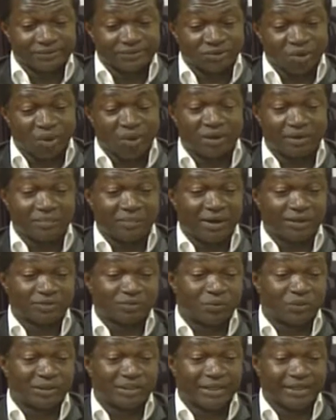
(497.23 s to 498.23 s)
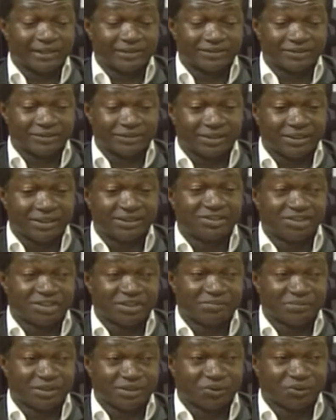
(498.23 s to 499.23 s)
talk about whether it's
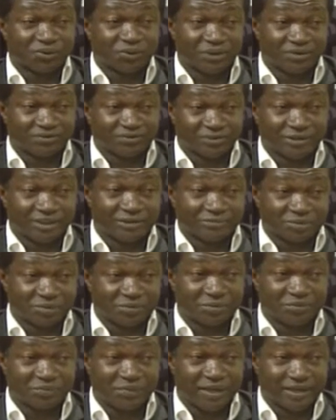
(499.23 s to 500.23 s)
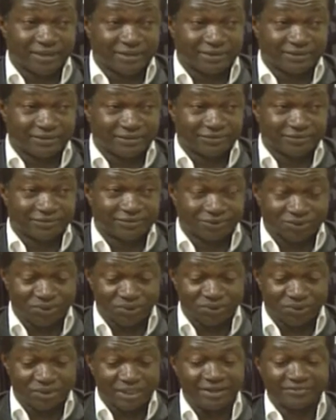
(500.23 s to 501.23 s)
legitimate or not for them to be paid for
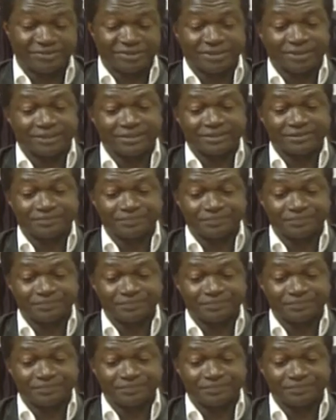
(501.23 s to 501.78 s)
those services.